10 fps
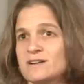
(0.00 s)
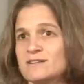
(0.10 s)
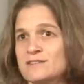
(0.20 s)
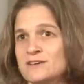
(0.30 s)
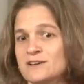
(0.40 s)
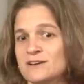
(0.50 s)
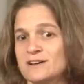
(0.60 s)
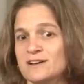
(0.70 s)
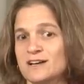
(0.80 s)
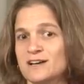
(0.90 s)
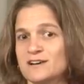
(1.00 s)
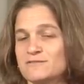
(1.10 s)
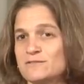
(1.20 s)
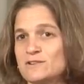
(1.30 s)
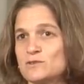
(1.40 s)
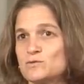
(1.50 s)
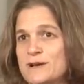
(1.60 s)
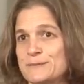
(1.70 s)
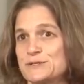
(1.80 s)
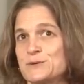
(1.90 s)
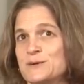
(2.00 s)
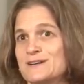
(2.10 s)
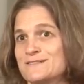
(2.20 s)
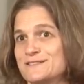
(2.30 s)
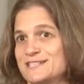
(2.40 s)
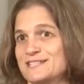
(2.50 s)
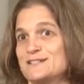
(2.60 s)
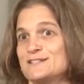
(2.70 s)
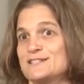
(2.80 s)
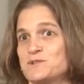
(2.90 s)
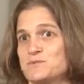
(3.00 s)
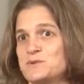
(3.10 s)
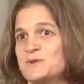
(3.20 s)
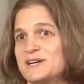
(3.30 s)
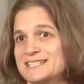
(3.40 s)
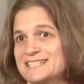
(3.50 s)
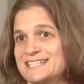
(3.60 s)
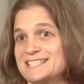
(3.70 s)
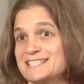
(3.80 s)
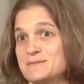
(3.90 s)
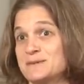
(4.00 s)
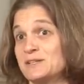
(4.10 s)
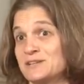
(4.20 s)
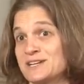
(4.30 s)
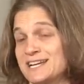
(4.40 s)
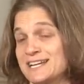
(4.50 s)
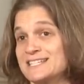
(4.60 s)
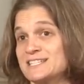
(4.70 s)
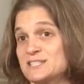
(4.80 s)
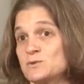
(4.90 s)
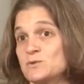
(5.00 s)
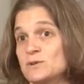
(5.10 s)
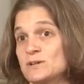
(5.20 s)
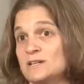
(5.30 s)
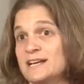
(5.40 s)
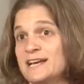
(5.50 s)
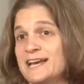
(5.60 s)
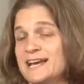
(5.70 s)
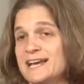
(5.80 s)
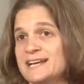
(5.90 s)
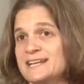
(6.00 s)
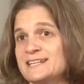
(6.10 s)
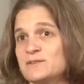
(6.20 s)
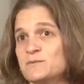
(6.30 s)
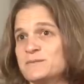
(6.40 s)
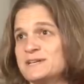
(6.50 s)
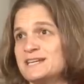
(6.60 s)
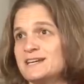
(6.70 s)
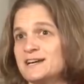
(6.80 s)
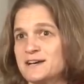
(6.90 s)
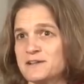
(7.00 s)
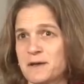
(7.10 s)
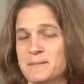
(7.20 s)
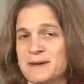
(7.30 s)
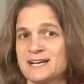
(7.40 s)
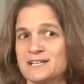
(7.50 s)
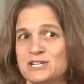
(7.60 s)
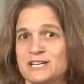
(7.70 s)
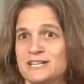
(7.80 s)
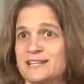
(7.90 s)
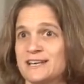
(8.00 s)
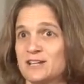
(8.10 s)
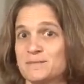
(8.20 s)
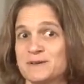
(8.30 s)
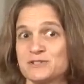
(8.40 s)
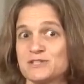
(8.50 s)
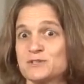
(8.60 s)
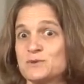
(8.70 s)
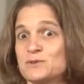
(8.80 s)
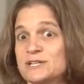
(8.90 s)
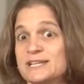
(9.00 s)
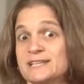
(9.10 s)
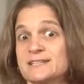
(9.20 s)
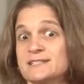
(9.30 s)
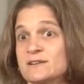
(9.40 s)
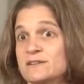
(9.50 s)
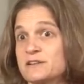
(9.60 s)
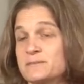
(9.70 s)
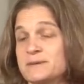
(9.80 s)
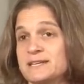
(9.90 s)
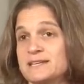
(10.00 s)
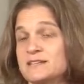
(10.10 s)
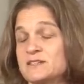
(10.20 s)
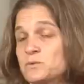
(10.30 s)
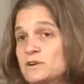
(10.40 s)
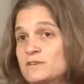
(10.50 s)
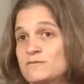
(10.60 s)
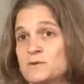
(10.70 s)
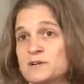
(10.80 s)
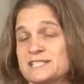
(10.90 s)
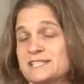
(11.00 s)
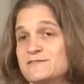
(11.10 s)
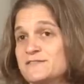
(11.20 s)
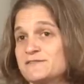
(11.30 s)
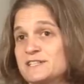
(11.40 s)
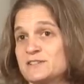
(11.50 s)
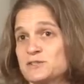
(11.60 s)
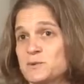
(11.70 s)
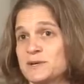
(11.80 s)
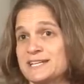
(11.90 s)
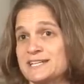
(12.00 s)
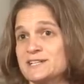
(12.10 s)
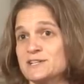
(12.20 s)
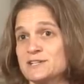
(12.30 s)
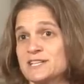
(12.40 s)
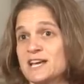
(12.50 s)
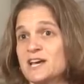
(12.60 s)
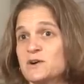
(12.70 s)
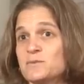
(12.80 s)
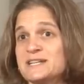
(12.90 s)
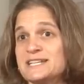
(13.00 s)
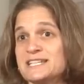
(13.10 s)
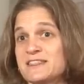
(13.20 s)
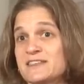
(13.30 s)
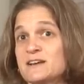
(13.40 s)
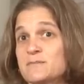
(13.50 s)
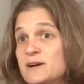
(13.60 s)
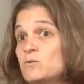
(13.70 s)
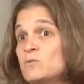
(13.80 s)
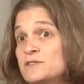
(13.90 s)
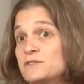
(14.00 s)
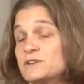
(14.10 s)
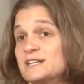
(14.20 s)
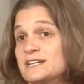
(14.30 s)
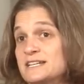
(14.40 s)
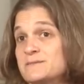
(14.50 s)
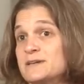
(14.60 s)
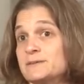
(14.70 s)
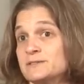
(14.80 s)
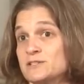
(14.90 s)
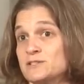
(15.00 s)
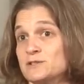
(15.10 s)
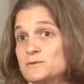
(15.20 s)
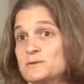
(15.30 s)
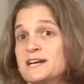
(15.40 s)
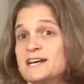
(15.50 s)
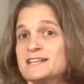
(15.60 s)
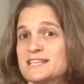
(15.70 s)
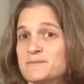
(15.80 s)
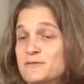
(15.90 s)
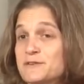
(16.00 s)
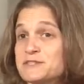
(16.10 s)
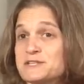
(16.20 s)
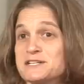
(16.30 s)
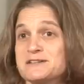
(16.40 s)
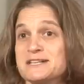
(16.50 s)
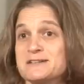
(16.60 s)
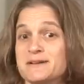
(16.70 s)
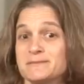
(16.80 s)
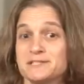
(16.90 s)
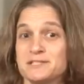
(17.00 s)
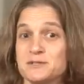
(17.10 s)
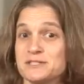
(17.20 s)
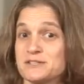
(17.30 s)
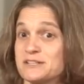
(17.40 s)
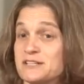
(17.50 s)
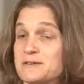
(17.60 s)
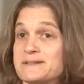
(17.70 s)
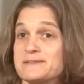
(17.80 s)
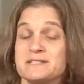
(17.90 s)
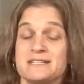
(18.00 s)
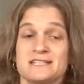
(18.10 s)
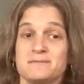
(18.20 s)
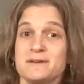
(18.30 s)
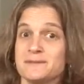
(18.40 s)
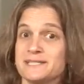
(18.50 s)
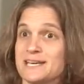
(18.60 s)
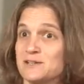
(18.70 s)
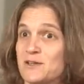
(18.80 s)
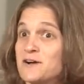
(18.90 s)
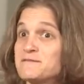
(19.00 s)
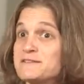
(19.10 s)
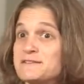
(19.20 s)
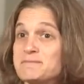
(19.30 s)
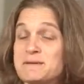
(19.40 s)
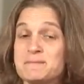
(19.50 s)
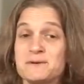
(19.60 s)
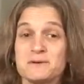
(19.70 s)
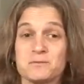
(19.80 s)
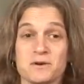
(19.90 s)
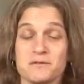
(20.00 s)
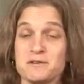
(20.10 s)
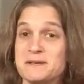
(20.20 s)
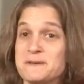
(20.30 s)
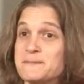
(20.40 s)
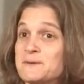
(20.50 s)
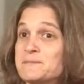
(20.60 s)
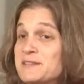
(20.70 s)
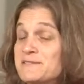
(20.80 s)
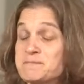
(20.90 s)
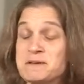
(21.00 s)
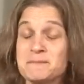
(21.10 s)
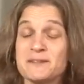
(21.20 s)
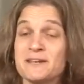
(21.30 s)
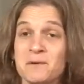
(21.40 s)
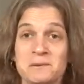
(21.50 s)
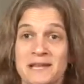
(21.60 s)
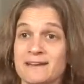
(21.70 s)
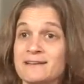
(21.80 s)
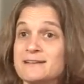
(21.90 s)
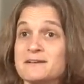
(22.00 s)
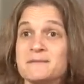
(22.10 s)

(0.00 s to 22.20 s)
are the full repertoire of skills that we want kids to be learning in school? And when we imagine that elementary school kids are going to be the workforce in 15 or 20 years, we need to think about what they're going to need to be able to do. Some of what they're going to need to be able to do is they're going to need to be able to get along with people and work with people, even people they don't like.